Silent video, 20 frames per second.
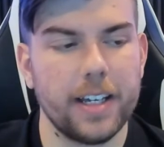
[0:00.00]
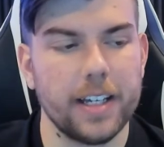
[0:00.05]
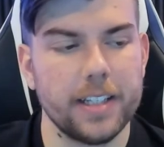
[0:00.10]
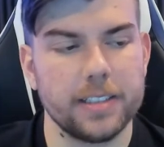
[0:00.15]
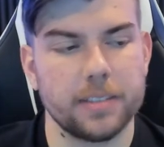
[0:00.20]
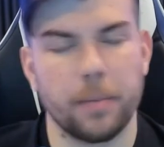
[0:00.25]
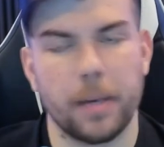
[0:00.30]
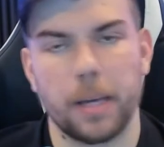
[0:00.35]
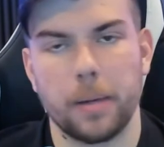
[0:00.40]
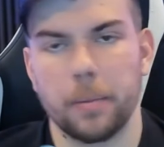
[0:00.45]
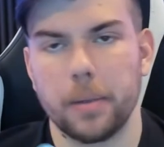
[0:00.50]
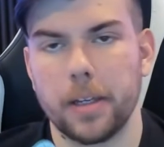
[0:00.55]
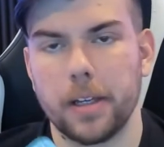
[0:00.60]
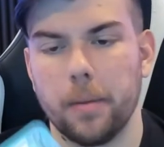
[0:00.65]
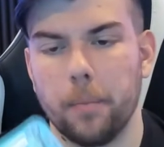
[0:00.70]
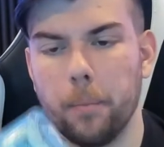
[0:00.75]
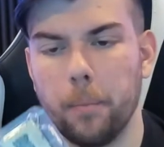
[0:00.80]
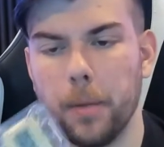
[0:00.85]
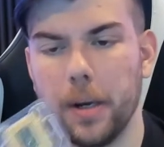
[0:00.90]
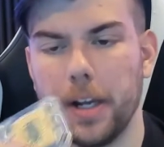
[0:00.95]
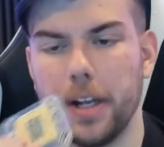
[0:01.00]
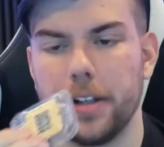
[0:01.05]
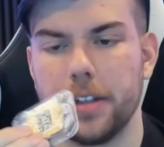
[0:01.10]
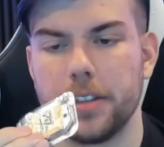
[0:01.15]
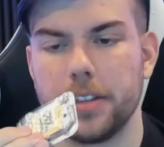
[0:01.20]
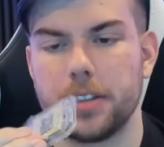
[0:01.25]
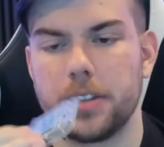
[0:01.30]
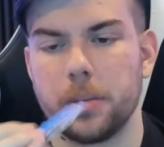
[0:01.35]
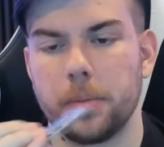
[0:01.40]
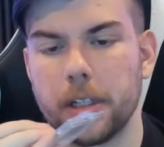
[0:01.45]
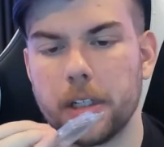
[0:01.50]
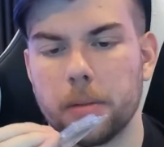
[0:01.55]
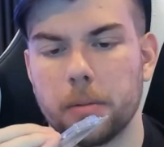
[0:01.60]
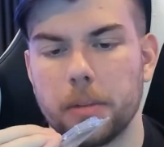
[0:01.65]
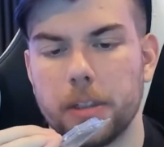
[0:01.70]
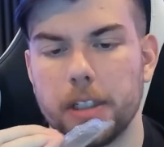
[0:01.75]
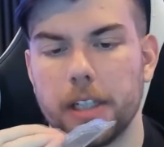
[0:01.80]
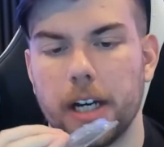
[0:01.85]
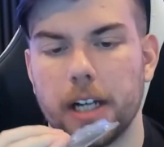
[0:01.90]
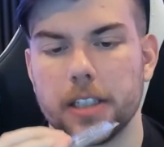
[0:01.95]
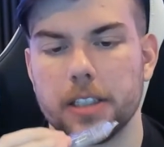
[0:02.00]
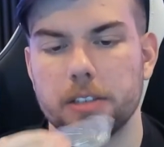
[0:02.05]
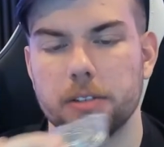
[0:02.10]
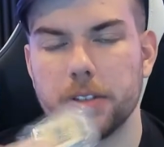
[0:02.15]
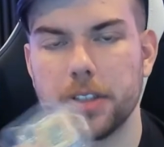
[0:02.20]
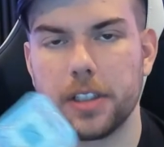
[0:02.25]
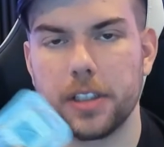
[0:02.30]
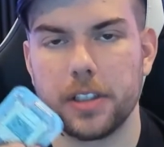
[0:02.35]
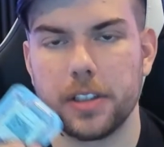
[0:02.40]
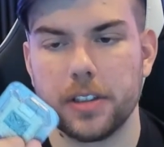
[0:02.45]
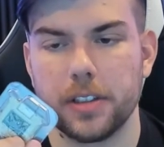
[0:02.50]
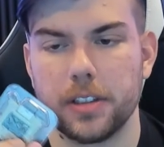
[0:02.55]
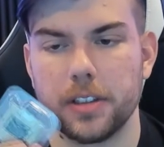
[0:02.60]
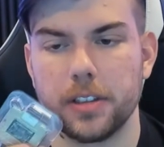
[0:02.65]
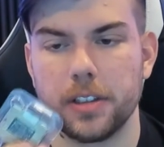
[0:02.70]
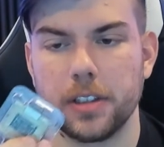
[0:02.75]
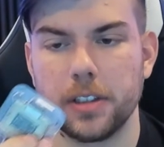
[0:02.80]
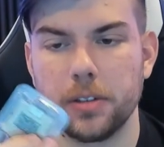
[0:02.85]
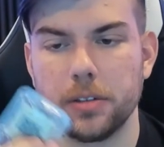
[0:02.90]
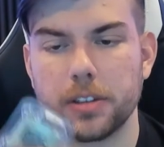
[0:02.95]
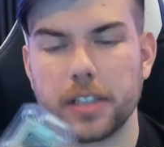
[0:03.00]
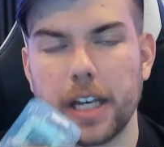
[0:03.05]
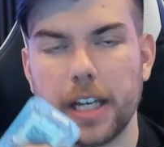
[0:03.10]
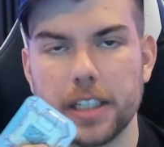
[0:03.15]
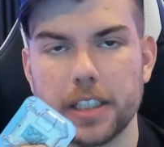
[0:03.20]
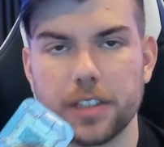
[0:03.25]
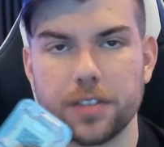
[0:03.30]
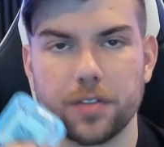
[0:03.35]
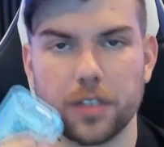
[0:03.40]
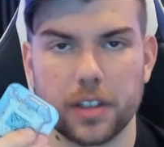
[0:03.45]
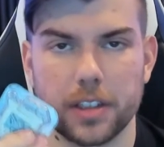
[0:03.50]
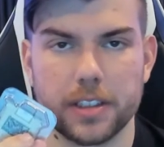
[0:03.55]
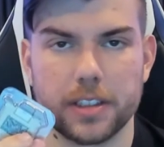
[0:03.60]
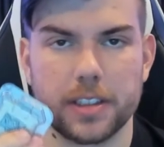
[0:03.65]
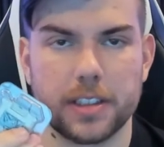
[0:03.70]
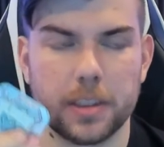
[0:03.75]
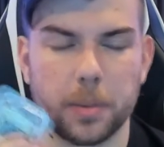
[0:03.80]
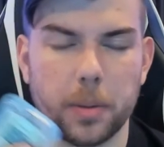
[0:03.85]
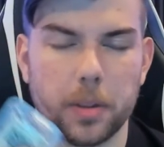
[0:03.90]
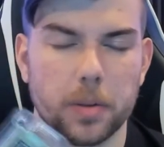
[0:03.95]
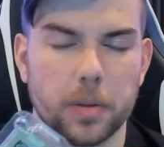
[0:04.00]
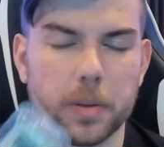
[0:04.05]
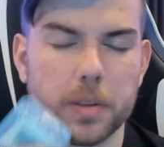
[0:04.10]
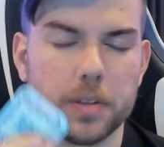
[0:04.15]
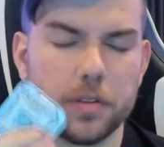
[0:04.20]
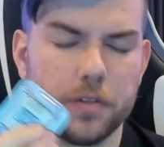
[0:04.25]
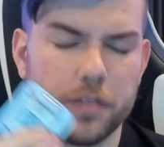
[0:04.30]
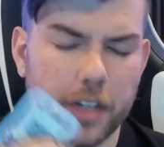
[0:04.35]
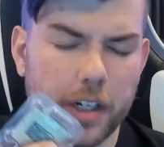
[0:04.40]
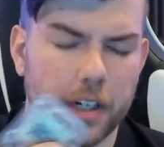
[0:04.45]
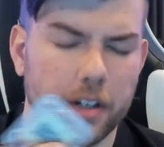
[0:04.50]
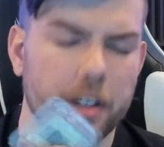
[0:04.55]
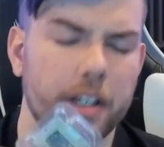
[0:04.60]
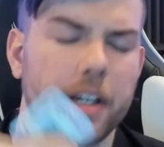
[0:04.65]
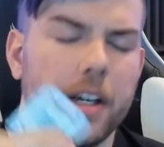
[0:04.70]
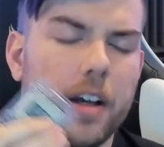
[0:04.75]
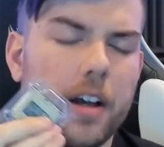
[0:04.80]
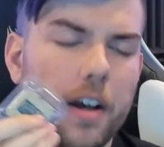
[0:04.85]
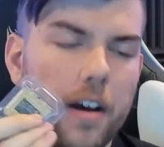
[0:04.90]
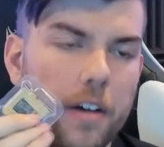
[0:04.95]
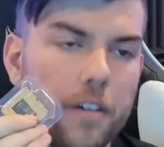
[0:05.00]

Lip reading: that case, maybe. But to be completely honest with you, the use case for this CPU is very,